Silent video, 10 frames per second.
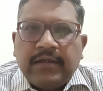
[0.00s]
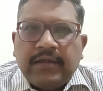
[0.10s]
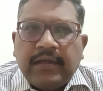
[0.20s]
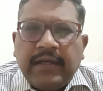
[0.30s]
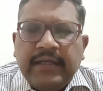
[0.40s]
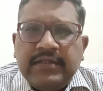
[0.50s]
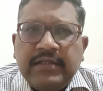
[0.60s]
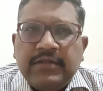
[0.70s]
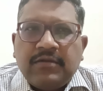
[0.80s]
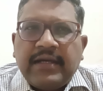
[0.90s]
80
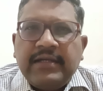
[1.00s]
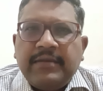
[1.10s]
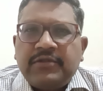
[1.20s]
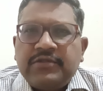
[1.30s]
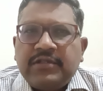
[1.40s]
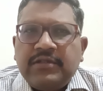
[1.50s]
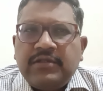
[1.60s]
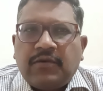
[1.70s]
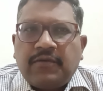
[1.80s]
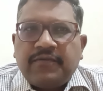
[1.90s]
to 90 percent
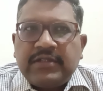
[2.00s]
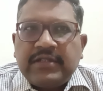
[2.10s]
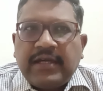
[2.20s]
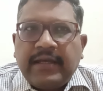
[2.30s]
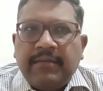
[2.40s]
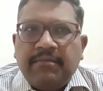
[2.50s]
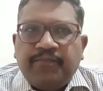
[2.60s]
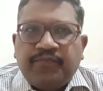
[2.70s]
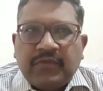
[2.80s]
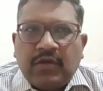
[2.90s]
of the time
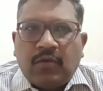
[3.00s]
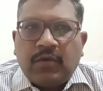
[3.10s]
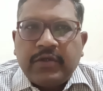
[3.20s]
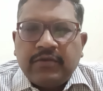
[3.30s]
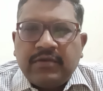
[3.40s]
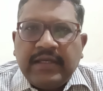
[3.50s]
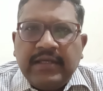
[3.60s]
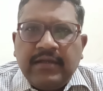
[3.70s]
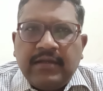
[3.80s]
what you think